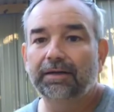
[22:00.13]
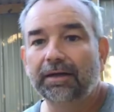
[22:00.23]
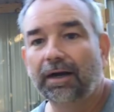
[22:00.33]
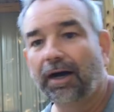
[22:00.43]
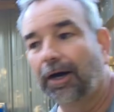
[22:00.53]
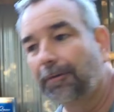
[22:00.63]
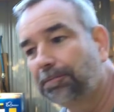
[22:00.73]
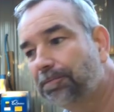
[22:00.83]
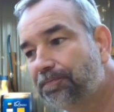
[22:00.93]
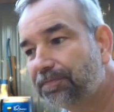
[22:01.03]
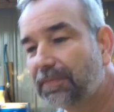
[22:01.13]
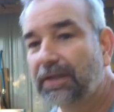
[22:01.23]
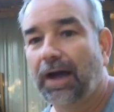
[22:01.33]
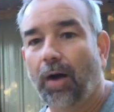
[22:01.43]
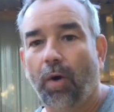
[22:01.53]

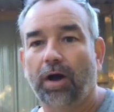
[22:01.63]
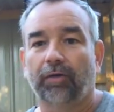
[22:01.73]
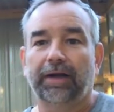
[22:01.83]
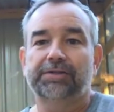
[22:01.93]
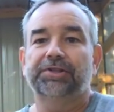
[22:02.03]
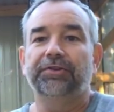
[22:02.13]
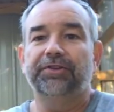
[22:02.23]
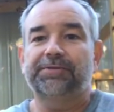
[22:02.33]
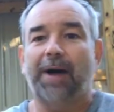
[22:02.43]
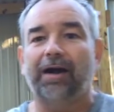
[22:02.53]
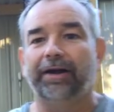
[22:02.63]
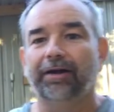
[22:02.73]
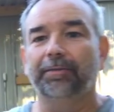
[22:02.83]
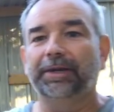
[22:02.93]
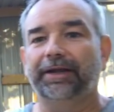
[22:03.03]
I'll walk around and show you the spider here
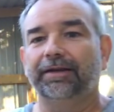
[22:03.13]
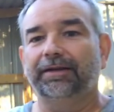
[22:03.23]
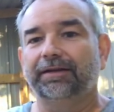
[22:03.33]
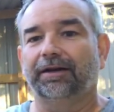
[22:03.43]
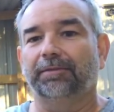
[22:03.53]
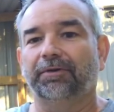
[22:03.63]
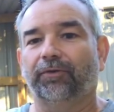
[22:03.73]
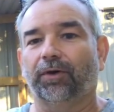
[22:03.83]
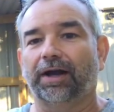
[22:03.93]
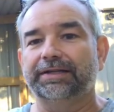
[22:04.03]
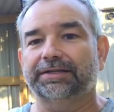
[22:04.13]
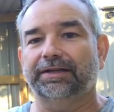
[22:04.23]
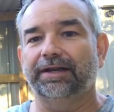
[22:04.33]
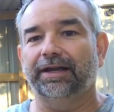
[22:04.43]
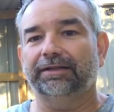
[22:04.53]
in a minute before I
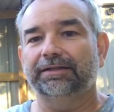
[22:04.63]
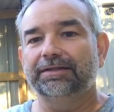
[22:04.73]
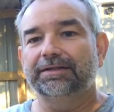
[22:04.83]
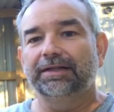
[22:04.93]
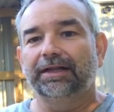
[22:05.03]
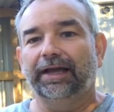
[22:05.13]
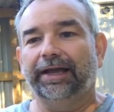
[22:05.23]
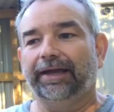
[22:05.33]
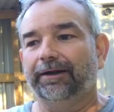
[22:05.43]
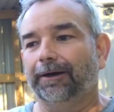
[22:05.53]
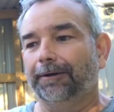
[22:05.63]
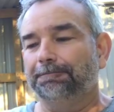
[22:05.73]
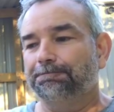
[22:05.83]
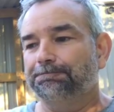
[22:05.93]
disconnect. And